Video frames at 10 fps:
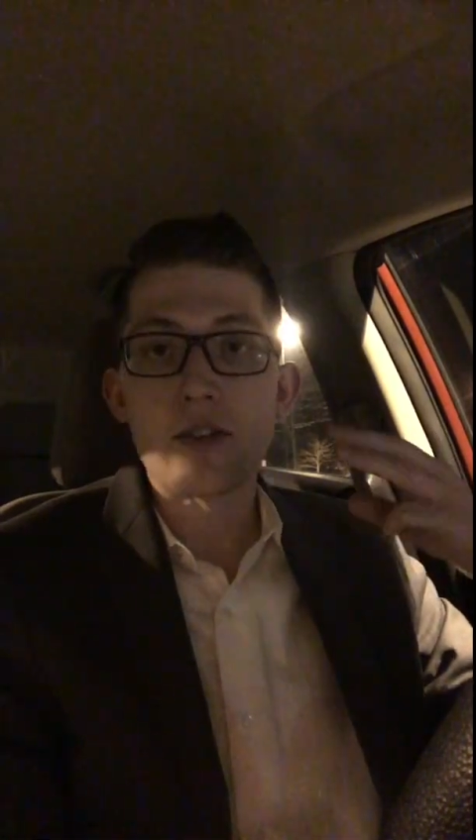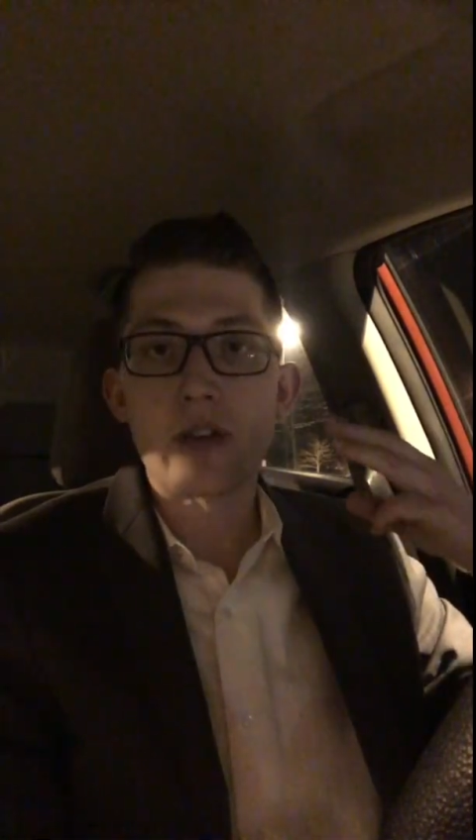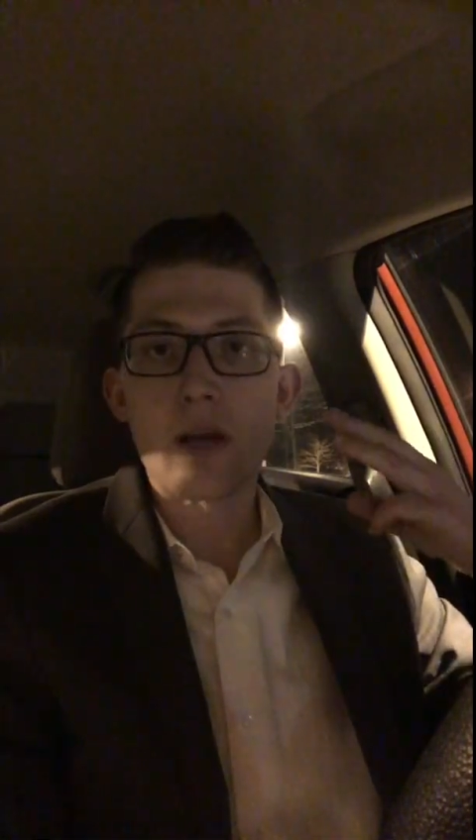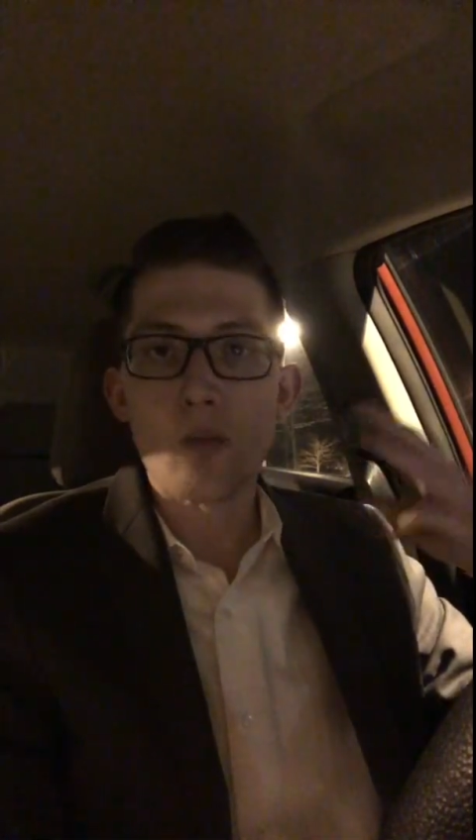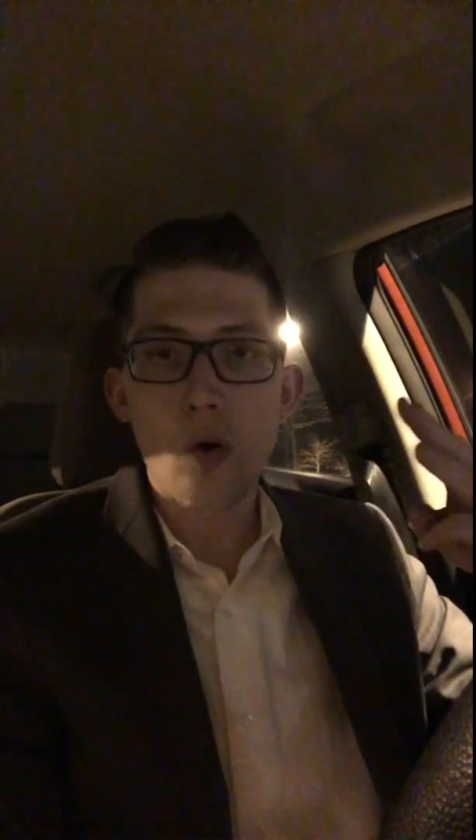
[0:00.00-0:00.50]
you'll
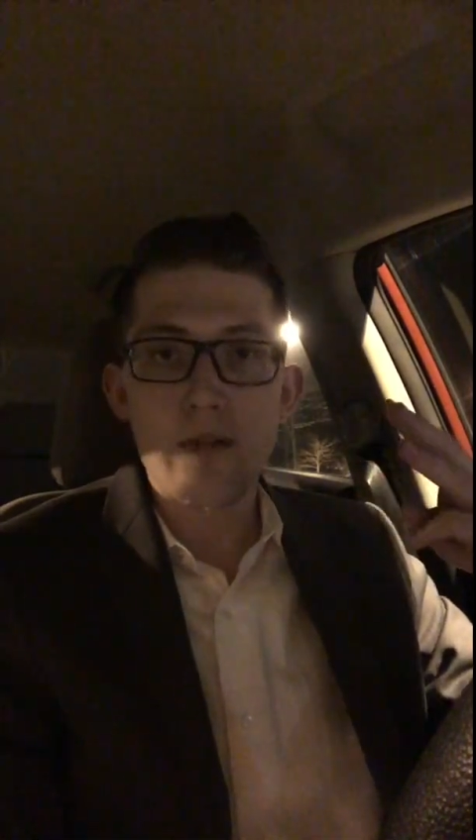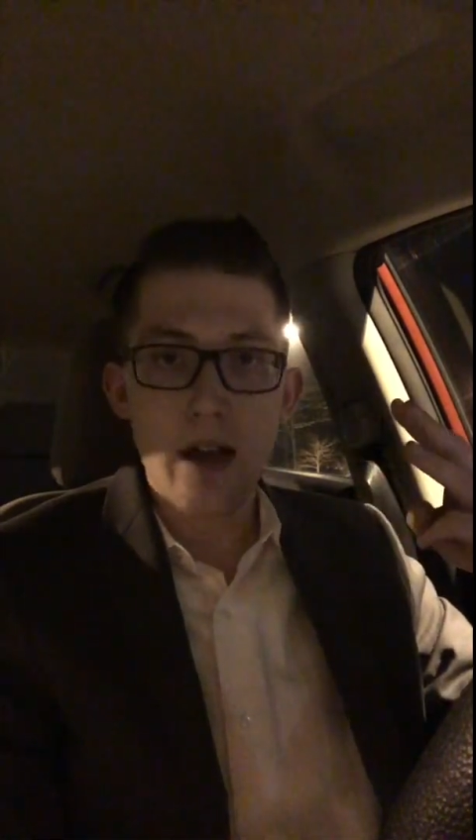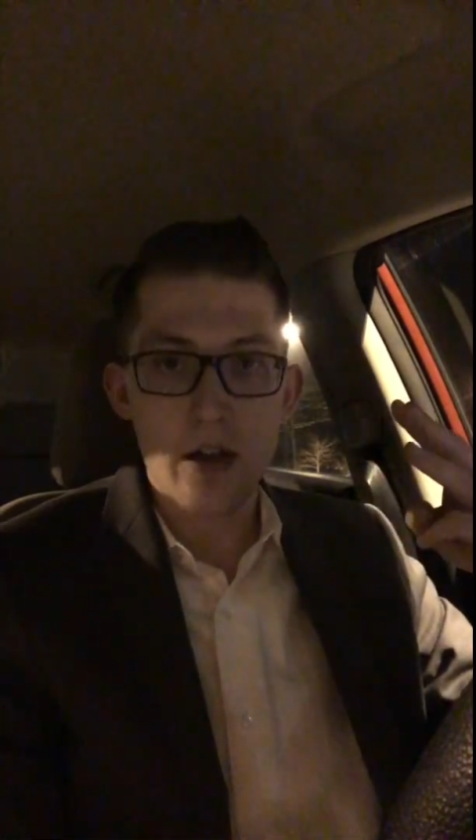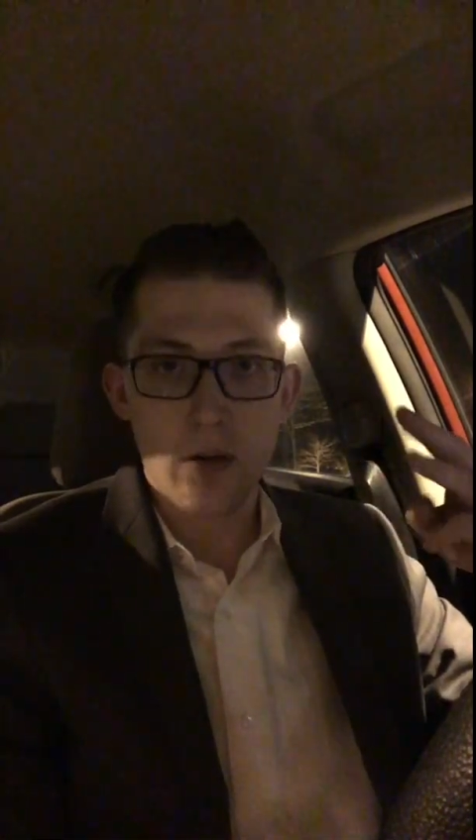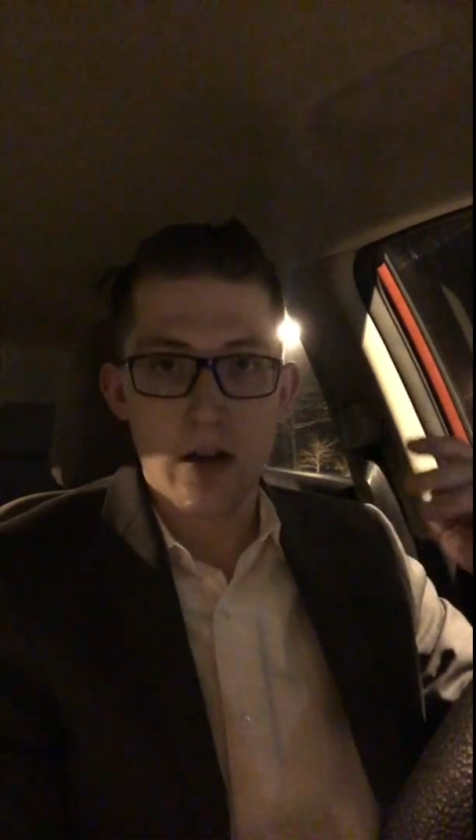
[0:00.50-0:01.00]
get more
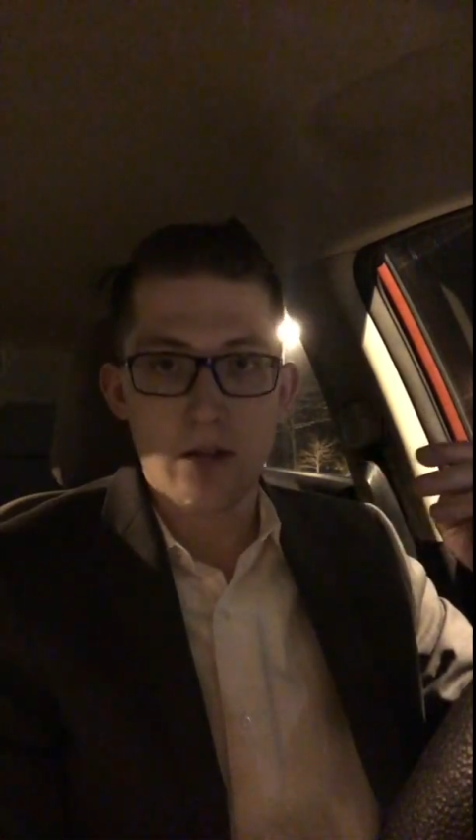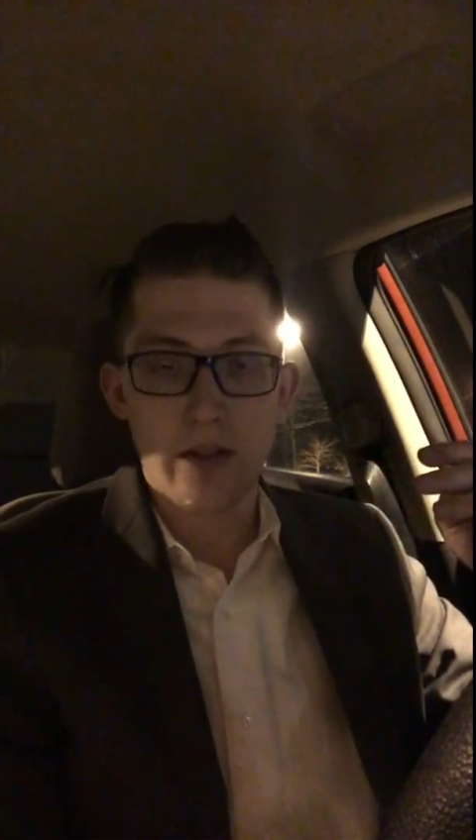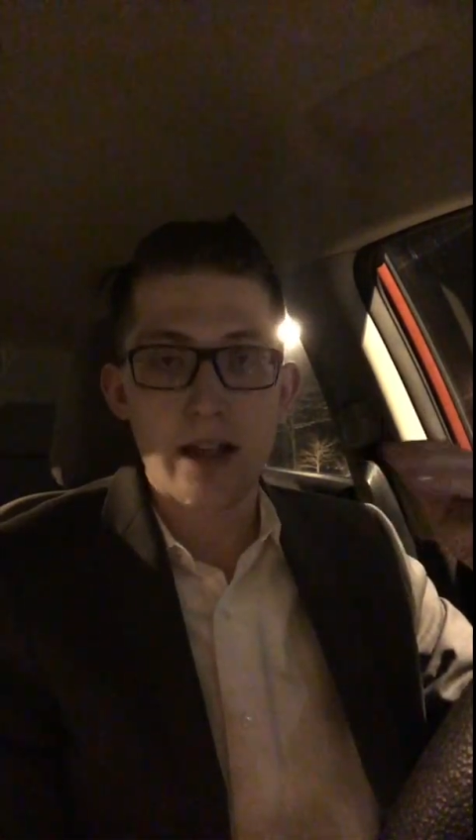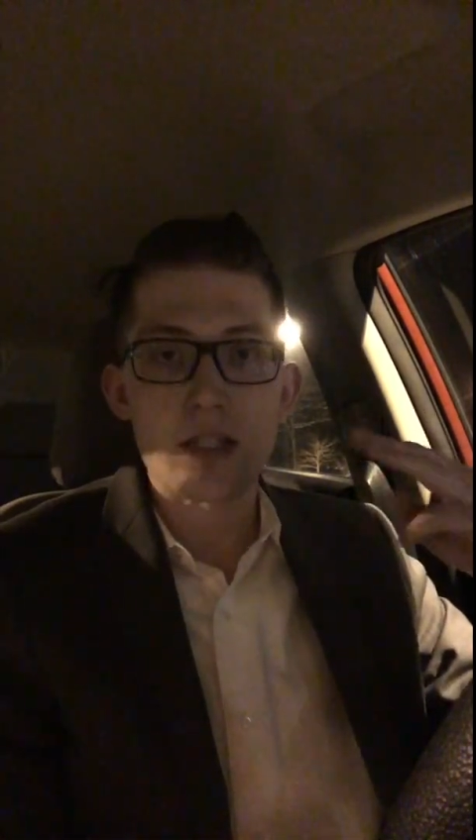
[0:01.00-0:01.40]
value out of it,